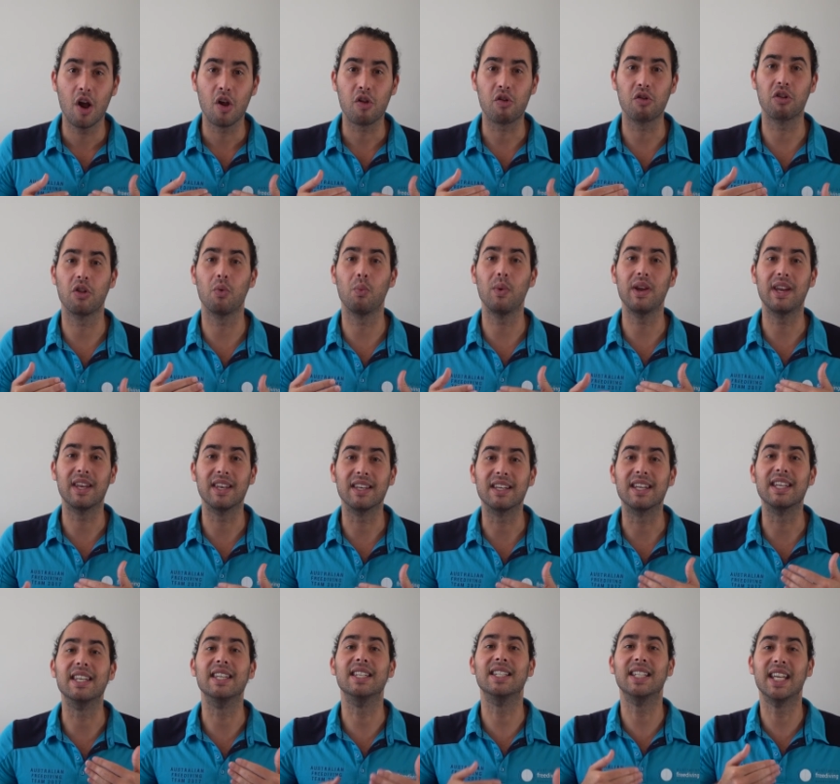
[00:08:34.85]
so that we
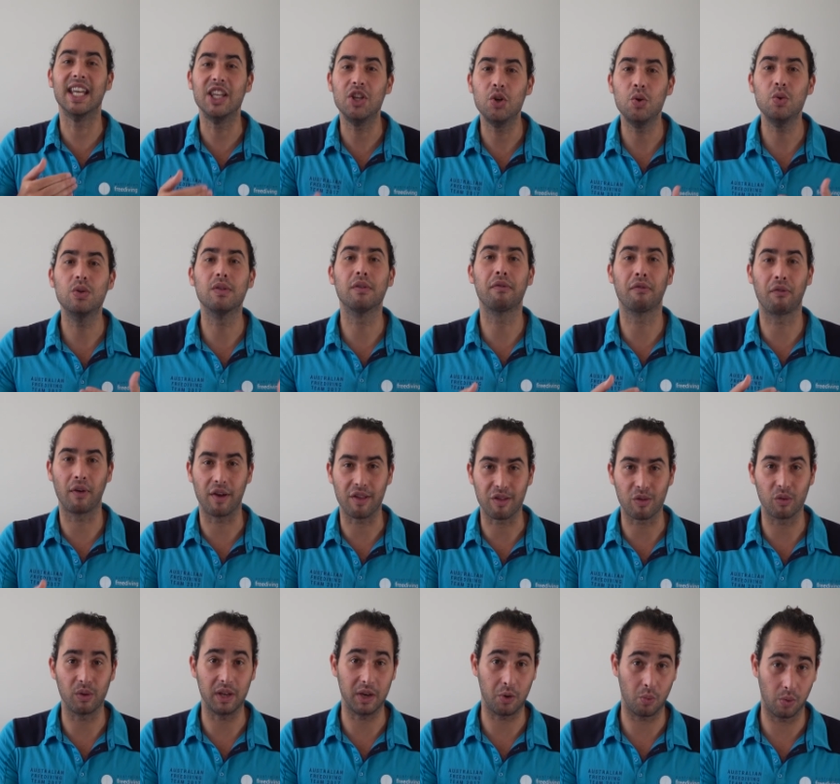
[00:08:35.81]
can continue to
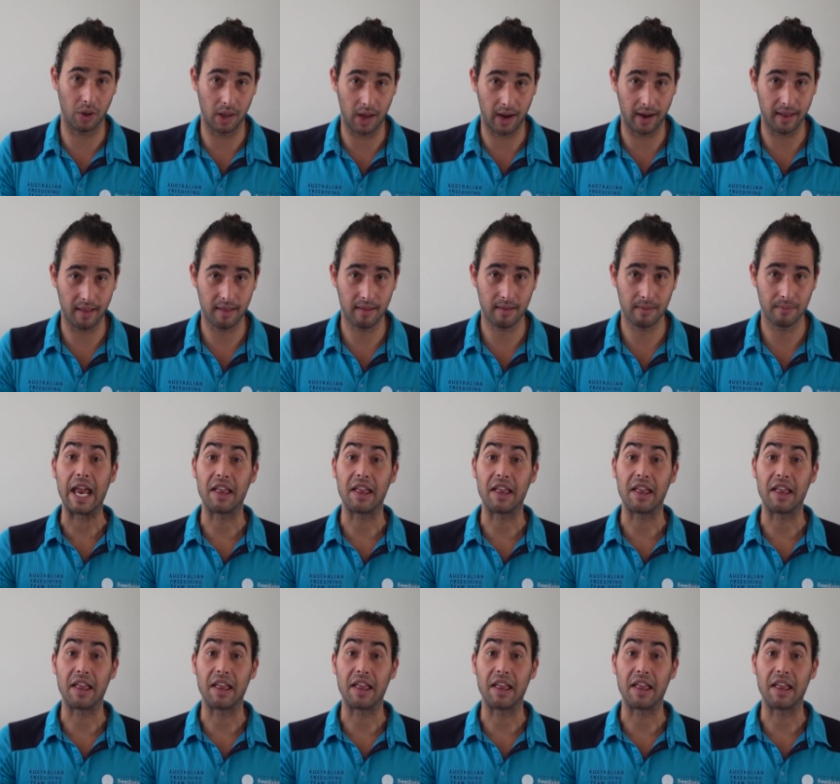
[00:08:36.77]
Frenzel equalize.